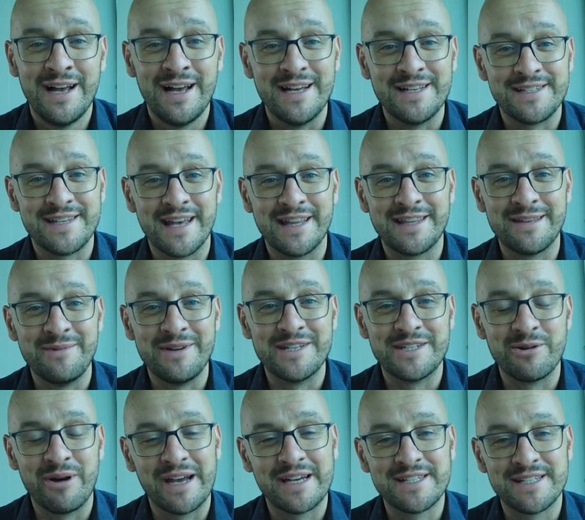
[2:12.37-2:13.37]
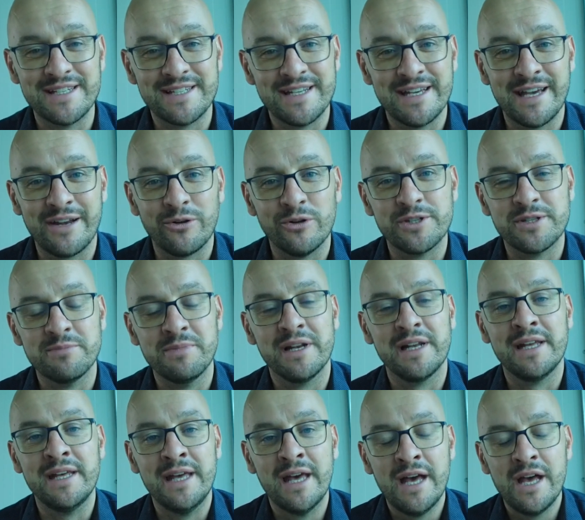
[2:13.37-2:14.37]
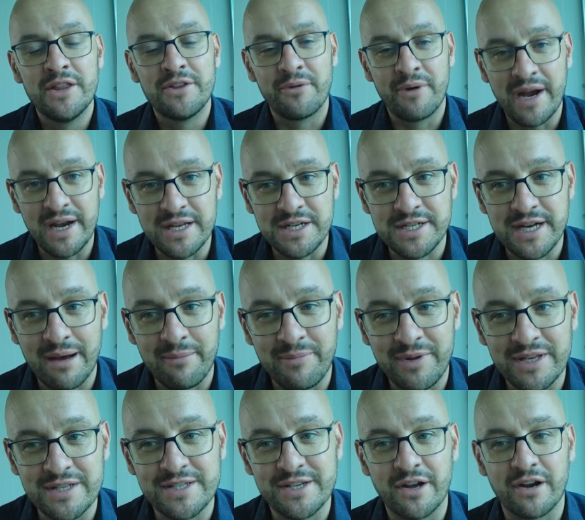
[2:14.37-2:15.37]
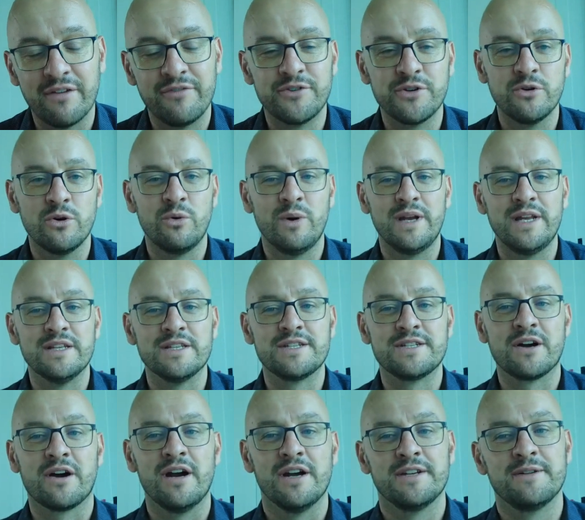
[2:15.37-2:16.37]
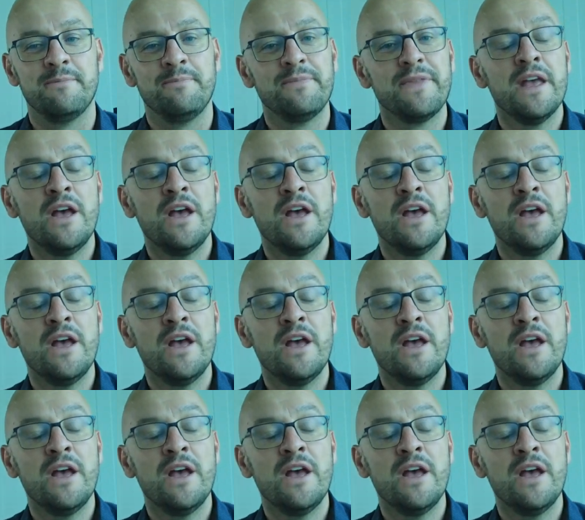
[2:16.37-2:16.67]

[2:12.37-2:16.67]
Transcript: It sent them into ecstasy, and ultimately the reigning champions got off to a winning start.